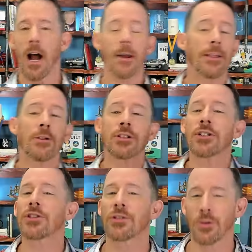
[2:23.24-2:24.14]
There's
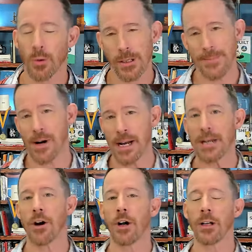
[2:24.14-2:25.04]
a story
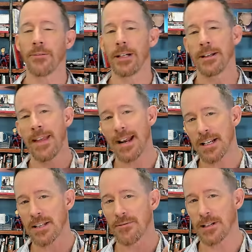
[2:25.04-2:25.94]
behind all of it. That
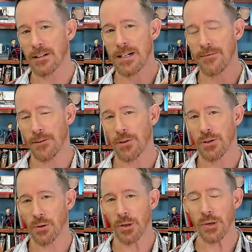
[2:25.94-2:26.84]
is the very first
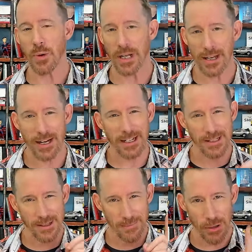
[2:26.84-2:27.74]
story you want to get,
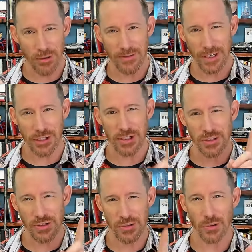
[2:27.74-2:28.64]
is the motivation
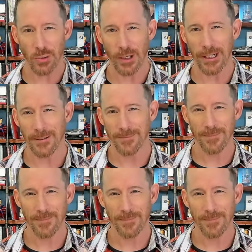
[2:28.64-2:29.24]
story.